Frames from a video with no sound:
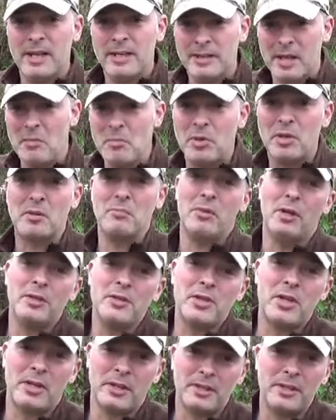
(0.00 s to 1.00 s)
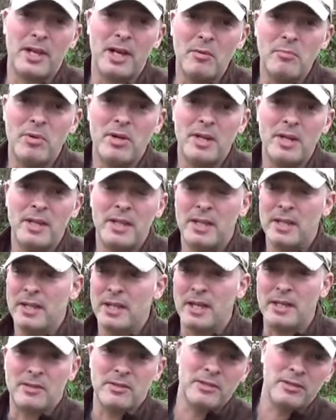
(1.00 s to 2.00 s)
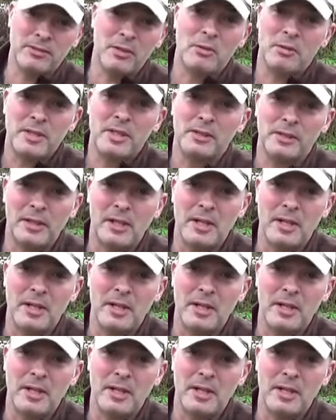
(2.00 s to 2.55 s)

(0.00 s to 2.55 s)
then put a mulch on top, and don't till it